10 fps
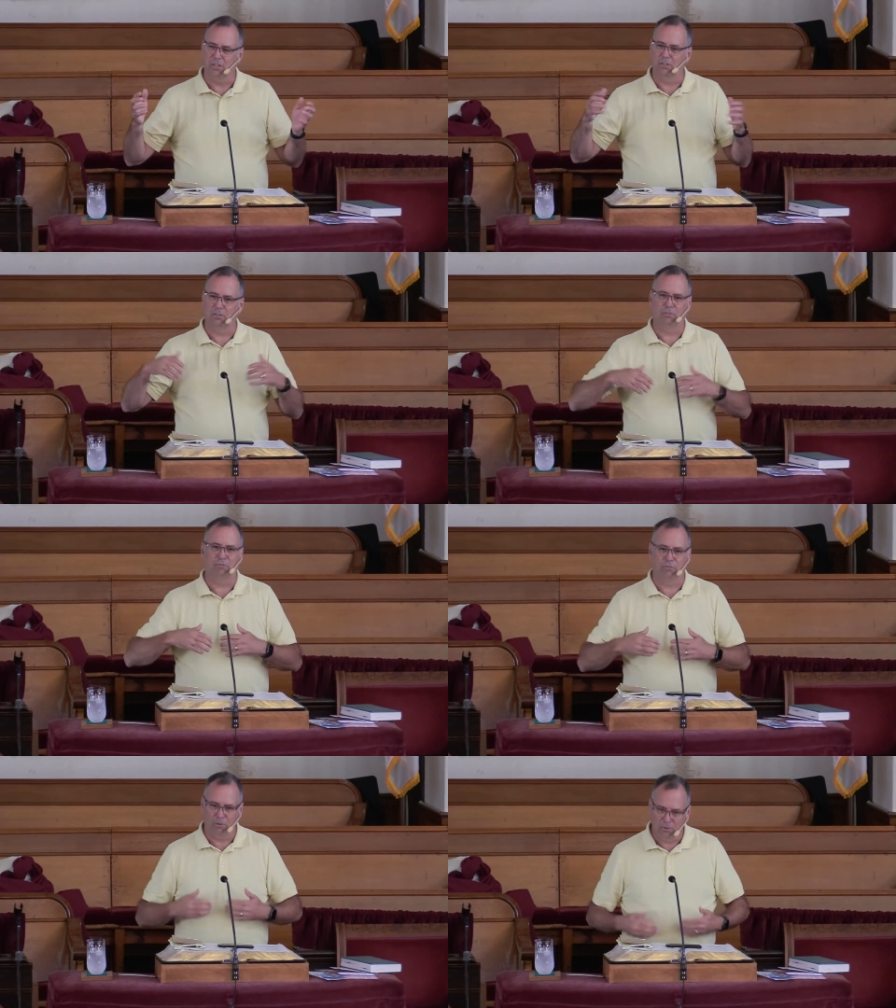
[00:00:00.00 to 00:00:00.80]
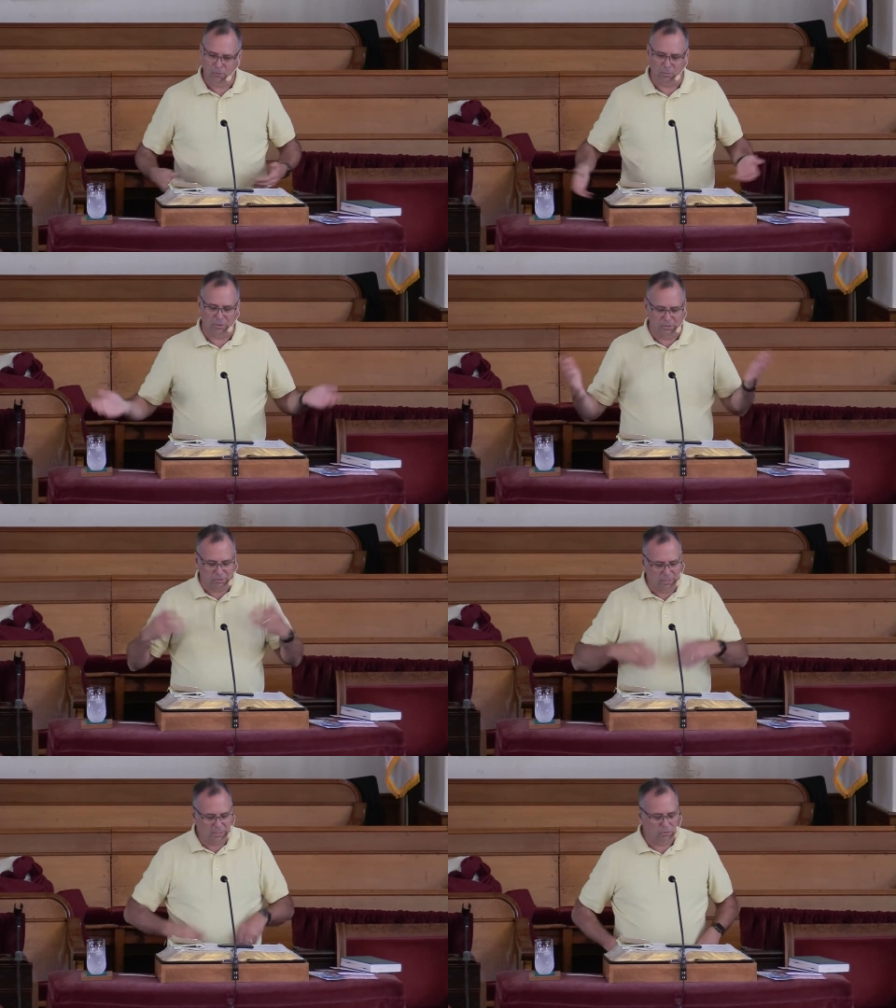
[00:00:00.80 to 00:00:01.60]
and it just flowed with this
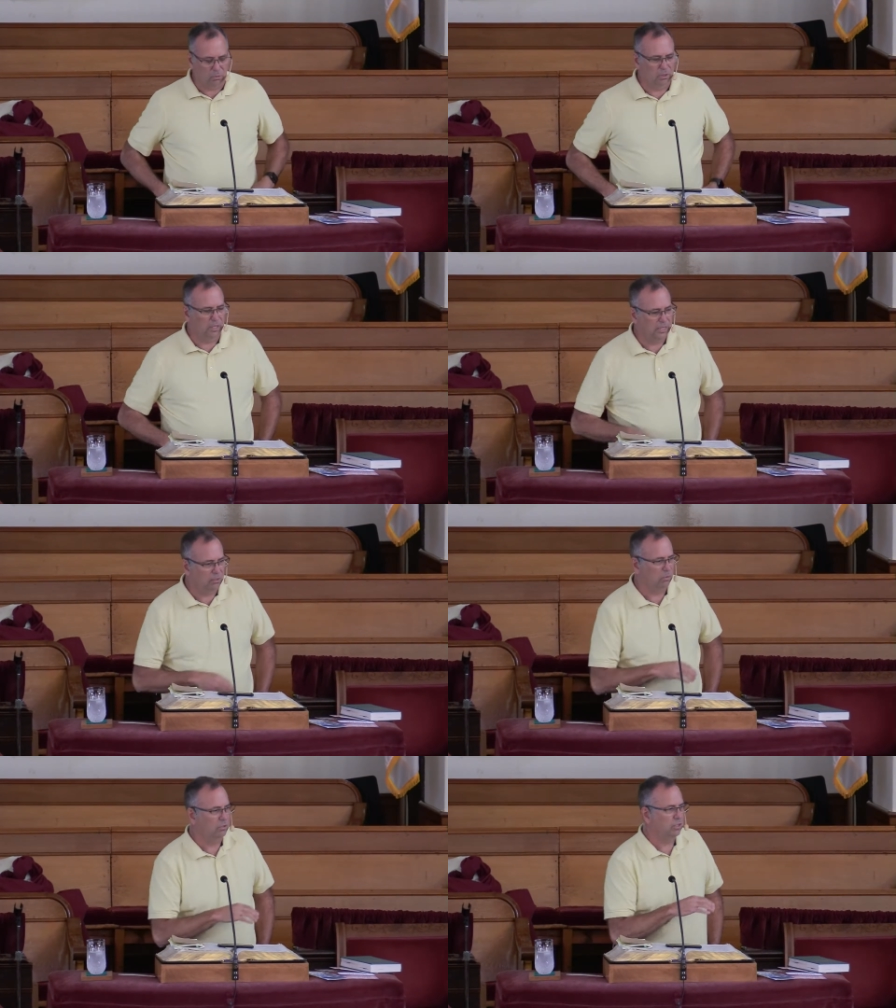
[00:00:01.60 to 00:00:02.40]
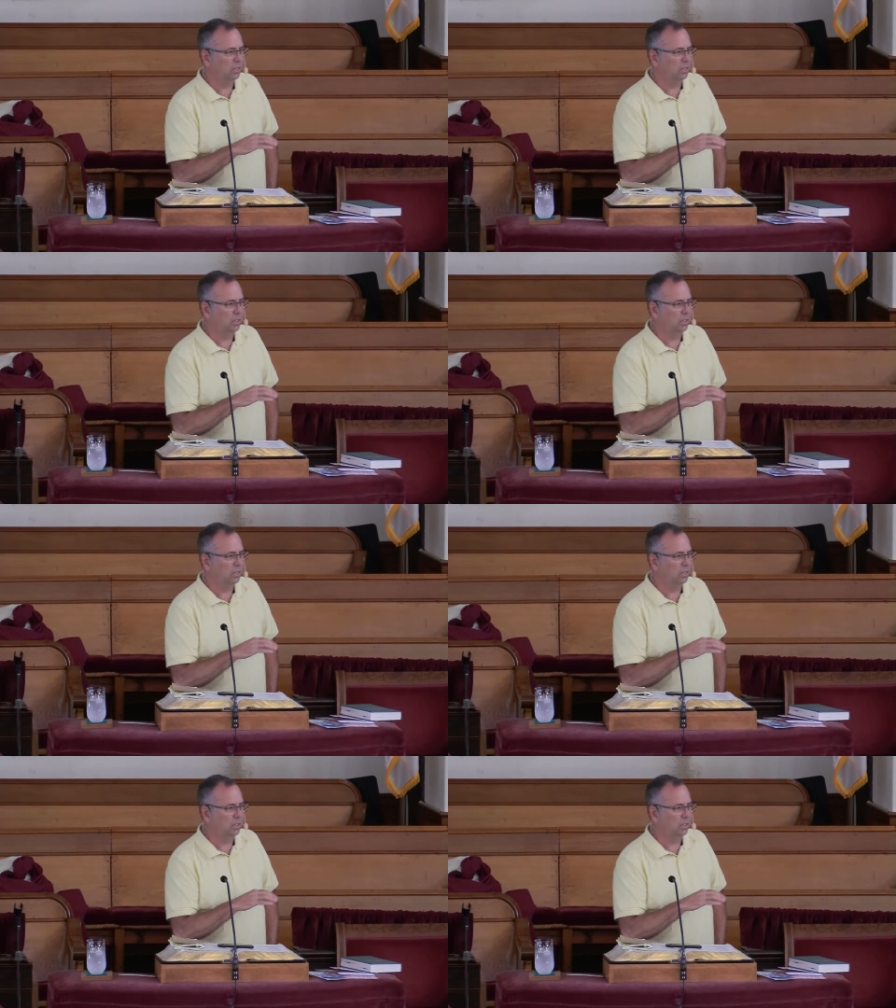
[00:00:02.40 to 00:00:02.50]
natural language.